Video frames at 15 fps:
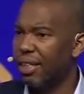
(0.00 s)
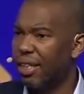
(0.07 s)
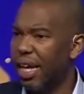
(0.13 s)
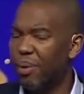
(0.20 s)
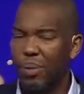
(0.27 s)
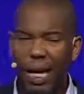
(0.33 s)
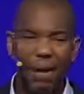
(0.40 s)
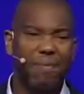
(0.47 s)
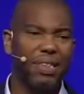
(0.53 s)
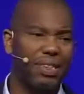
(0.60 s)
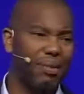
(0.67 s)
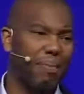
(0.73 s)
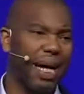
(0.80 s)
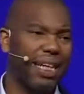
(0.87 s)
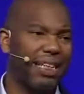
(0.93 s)
And whenever
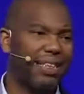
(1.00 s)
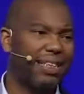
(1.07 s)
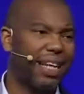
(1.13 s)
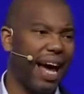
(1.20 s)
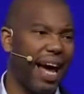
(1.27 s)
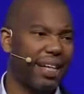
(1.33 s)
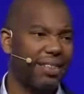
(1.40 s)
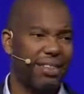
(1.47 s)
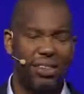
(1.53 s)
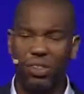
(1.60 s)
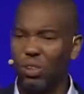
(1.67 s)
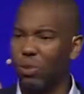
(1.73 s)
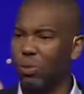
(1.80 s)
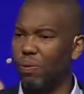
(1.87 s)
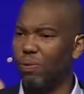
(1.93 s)
somebody
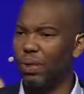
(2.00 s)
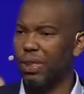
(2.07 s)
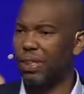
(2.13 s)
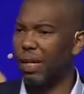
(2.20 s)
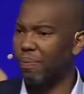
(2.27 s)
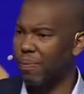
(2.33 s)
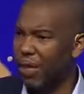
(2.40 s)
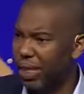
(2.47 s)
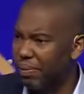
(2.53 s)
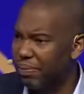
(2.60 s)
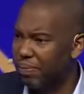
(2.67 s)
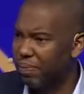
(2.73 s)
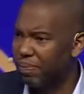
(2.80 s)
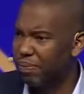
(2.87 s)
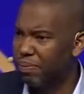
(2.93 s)
taxes you for something
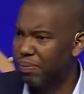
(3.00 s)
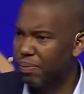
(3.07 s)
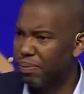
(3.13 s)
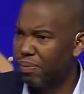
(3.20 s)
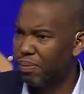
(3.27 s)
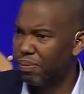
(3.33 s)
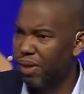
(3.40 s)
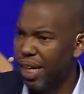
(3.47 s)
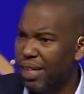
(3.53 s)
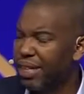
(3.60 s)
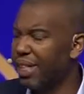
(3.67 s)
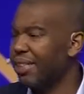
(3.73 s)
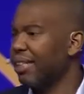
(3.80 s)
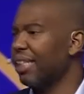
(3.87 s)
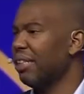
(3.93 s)
and
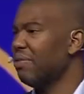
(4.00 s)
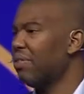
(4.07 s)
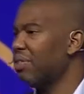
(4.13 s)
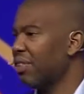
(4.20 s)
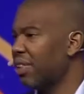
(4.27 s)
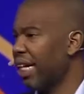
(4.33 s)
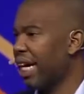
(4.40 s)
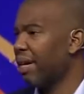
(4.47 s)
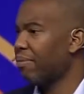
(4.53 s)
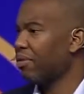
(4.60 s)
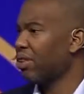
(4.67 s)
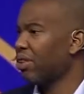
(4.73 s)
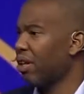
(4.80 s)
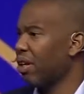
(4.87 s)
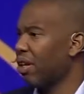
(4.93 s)
doesn't give you the same
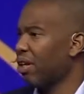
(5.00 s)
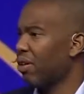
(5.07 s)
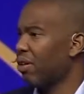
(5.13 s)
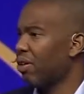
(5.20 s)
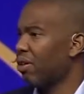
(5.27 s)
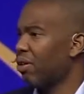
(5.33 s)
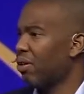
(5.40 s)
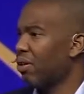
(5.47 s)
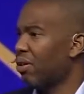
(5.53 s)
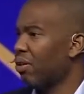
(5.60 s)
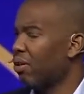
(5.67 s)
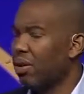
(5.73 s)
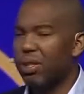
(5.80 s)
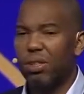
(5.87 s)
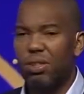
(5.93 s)
return
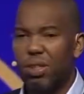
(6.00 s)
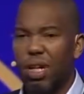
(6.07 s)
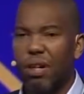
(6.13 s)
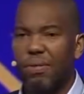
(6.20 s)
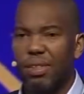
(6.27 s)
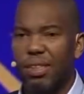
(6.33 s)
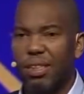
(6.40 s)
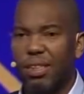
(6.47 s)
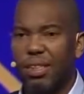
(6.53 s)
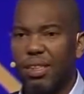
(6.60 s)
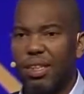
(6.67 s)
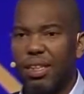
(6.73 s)
on your services,